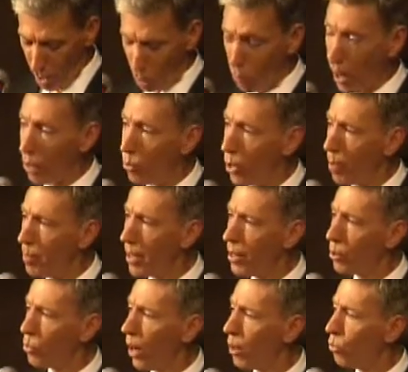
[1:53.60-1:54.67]
Red
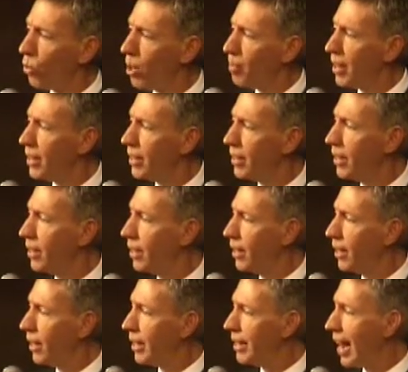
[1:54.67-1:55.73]
ribbon,
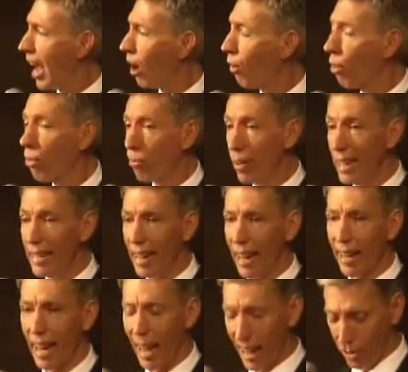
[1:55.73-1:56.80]
now 3
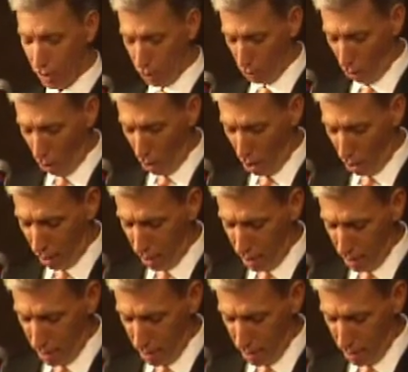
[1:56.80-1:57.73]
decades long.